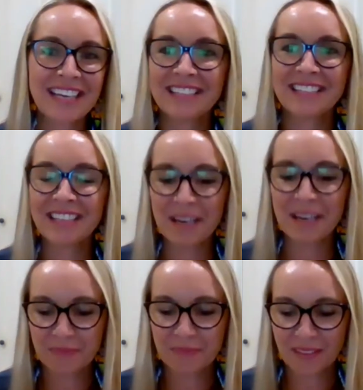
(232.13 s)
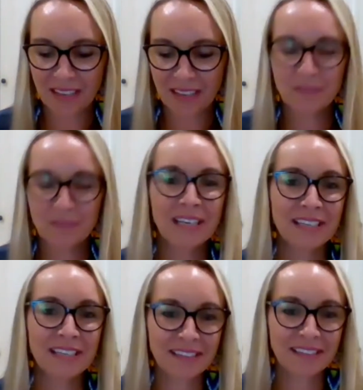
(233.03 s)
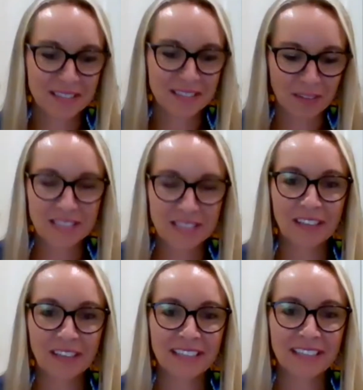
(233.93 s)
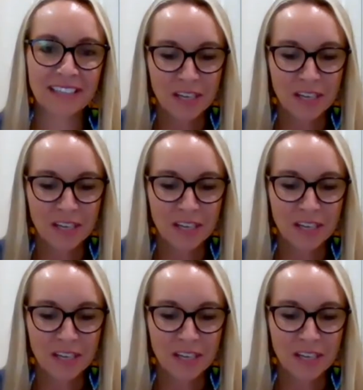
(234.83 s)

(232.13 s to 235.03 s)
and I really think it's a great honor.